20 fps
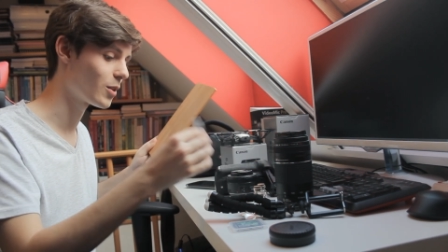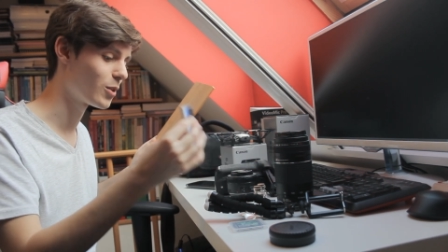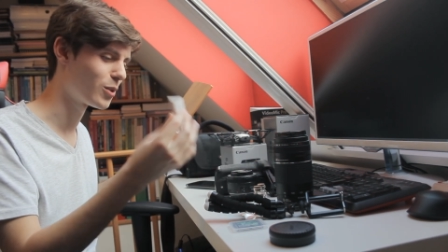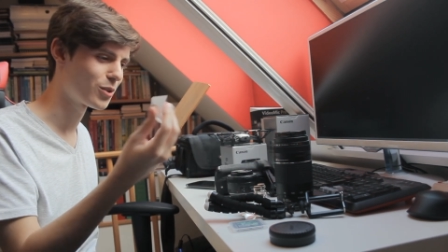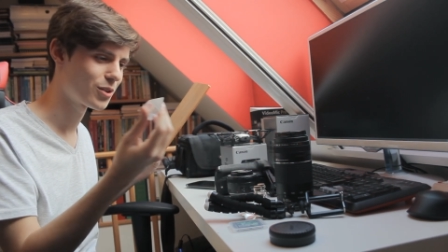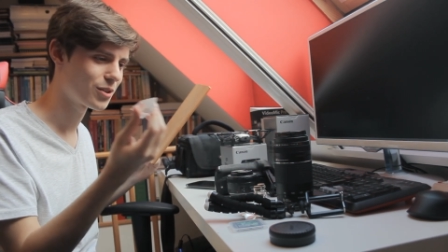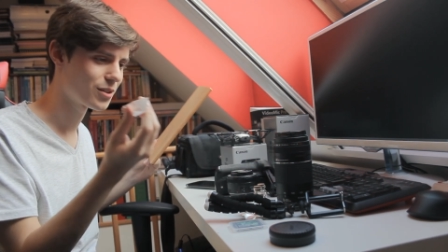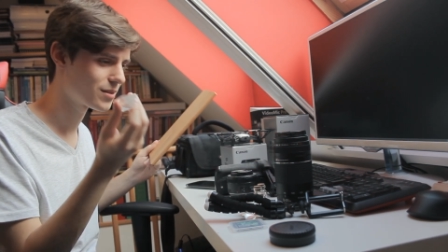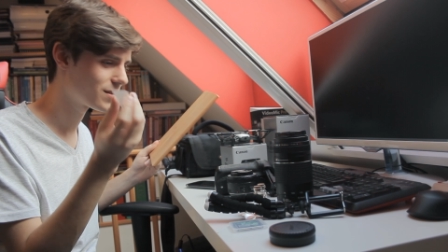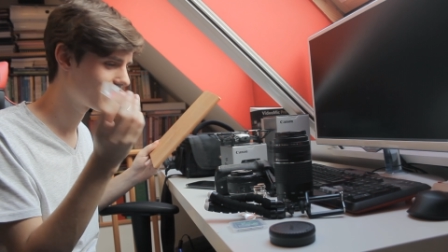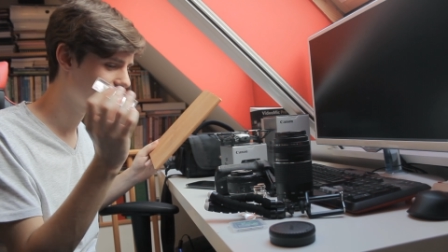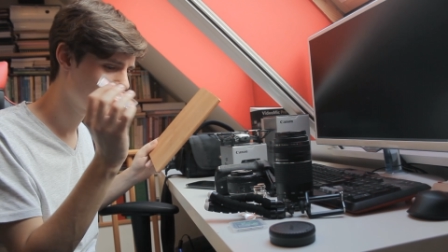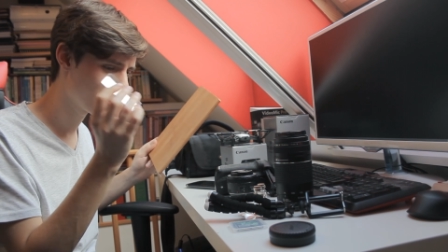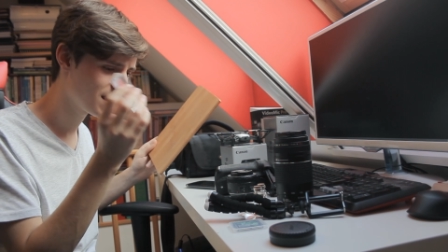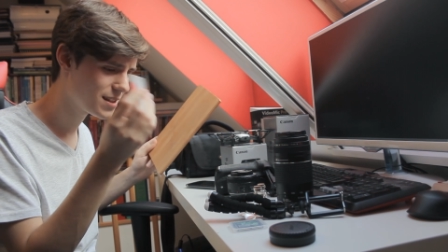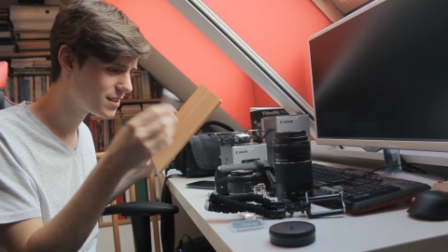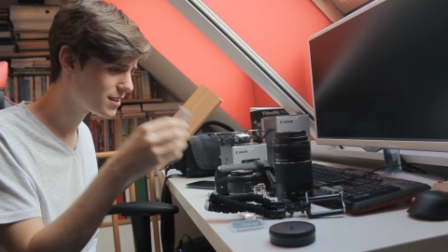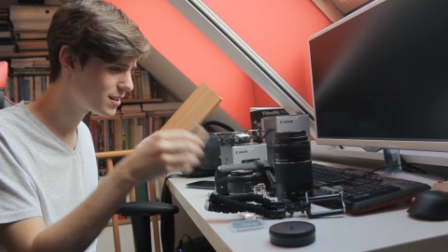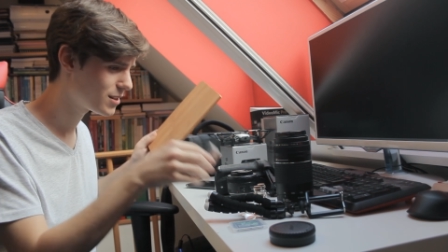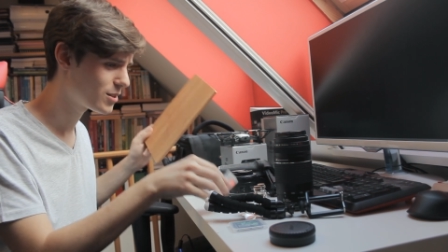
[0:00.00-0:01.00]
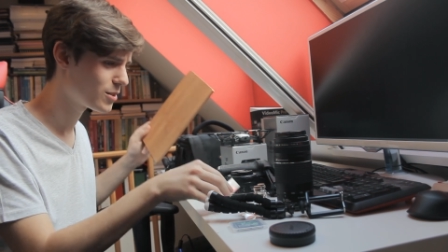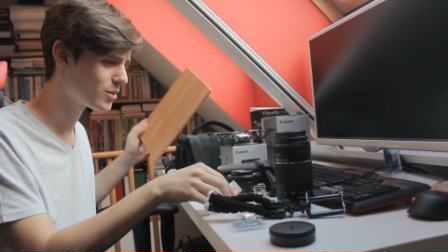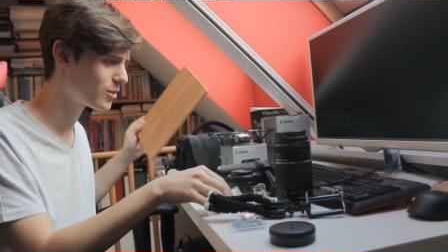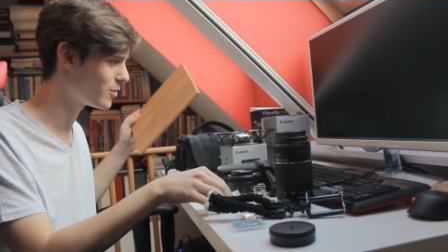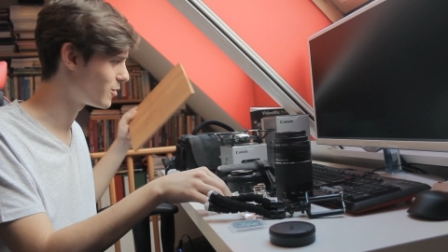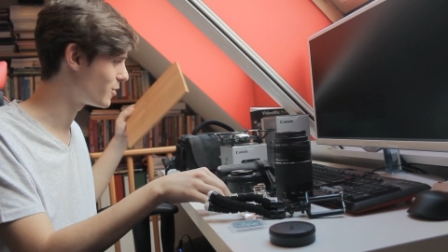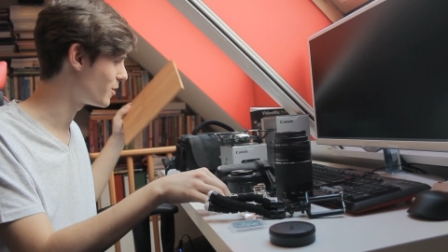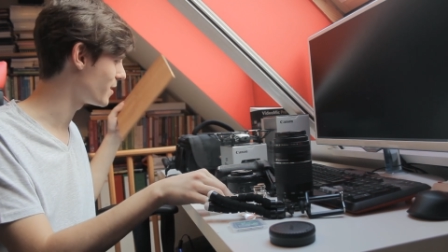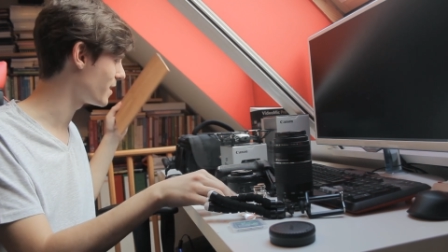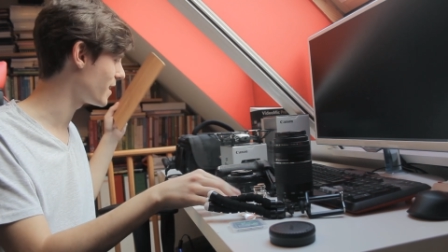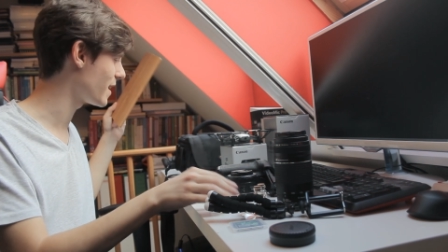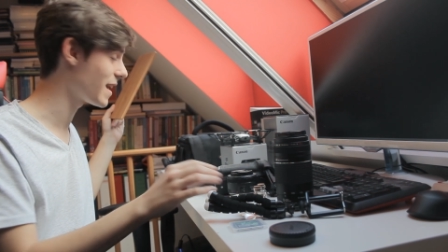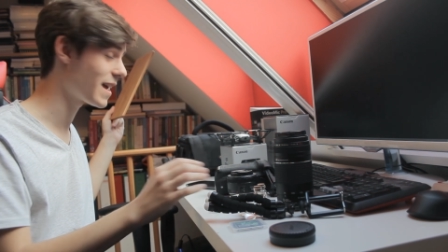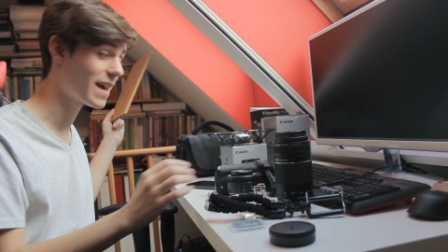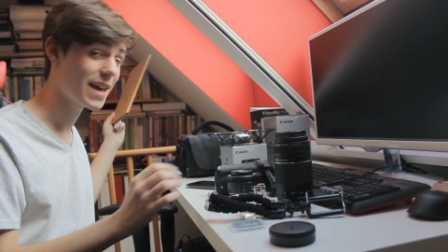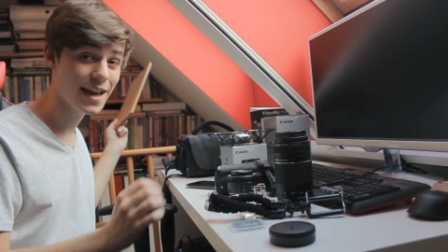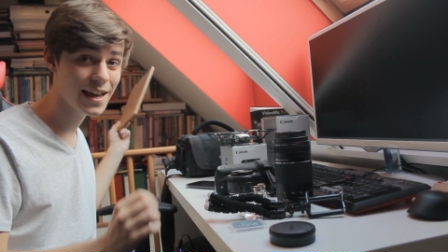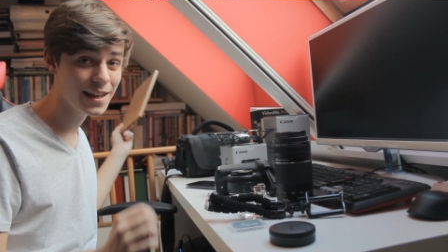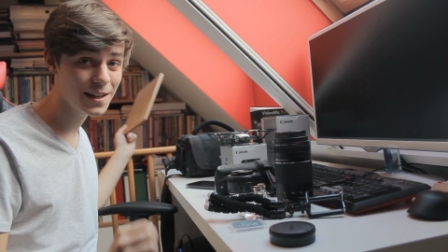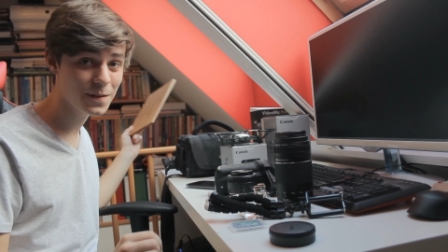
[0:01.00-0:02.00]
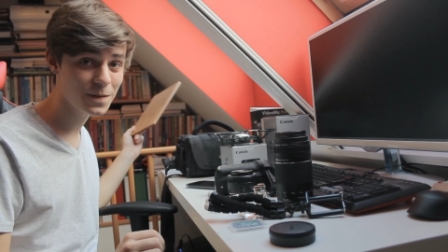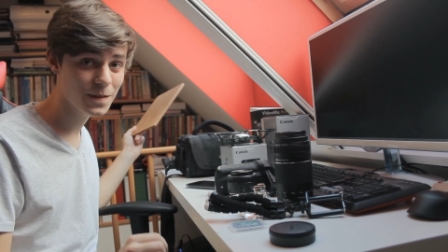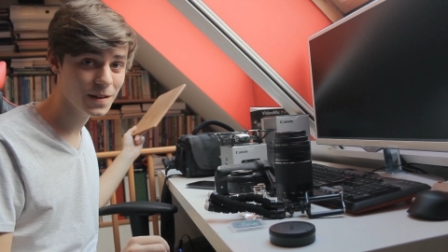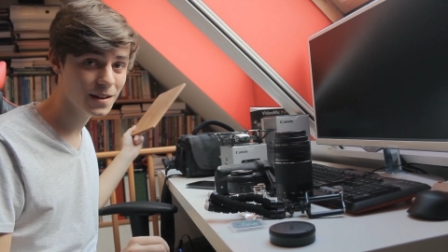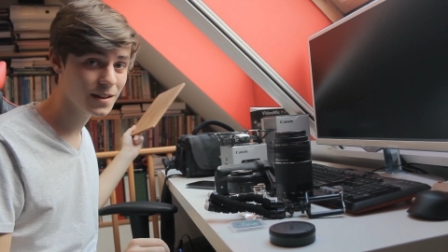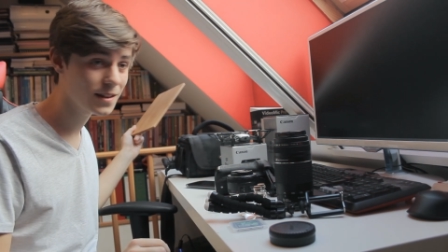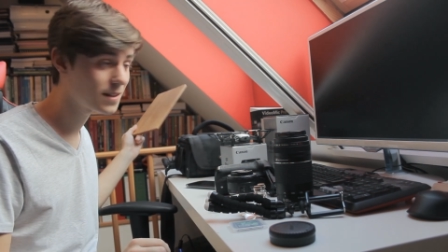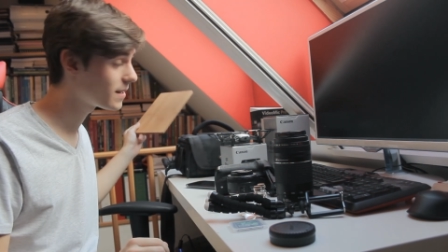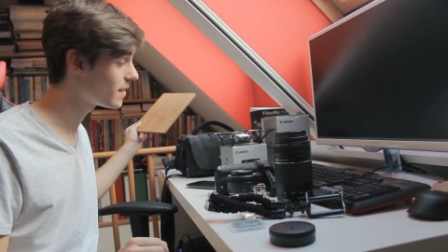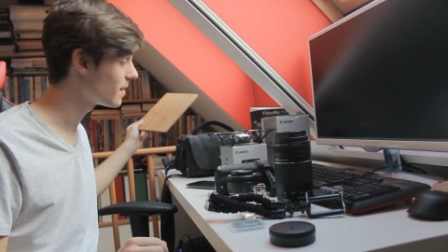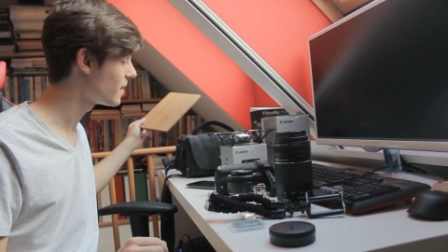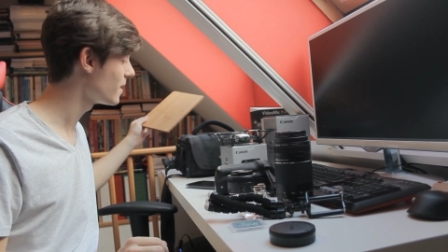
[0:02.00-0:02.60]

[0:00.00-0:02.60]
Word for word: or this, or anything,